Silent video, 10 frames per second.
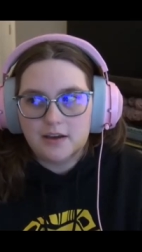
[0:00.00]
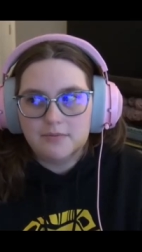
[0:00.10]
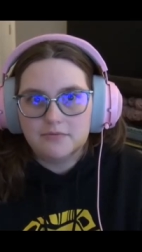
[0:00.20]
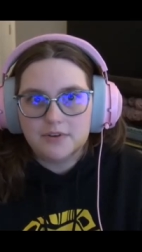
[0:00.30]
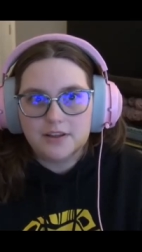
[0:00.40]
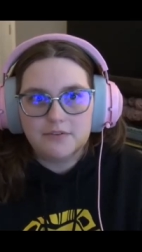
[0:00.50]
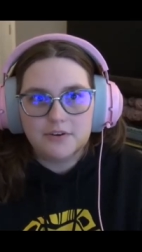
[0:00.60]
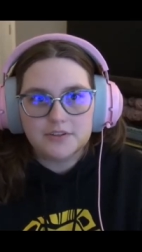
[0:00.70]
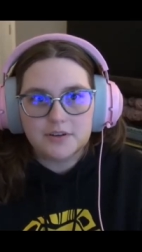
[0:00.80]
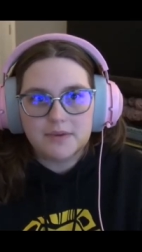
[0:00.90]
I've been really
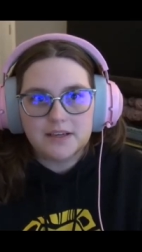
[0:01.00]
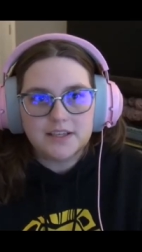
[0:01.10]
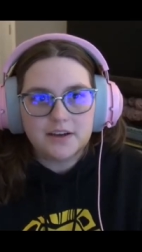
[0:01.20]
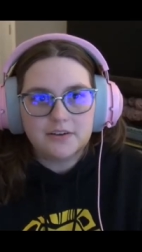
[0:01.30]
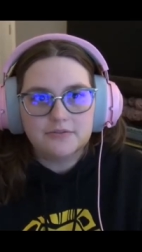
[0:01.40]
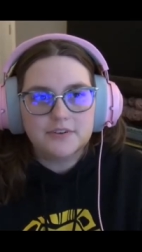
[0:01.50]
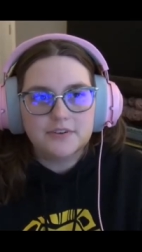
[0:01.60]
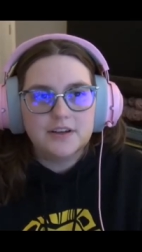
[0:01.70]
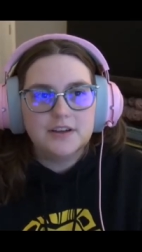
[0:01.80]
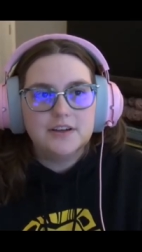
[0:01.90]
focused on myself.